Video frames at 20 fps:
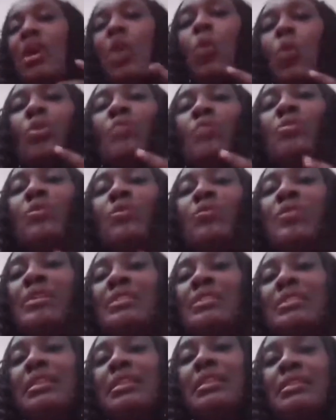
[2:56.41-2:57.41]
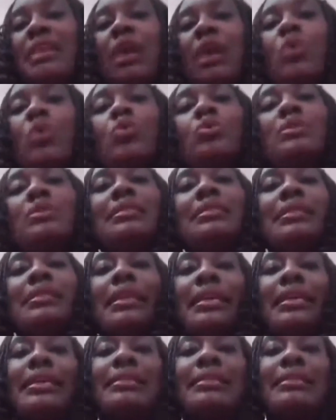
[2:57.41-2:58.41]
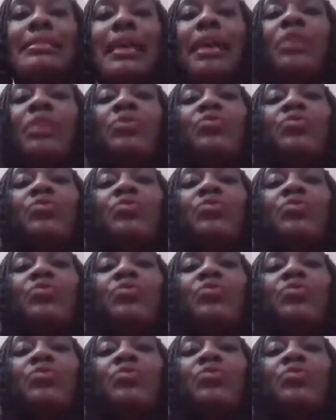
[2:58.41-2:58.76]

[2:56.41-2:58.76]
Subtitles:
One of the first things I would say is that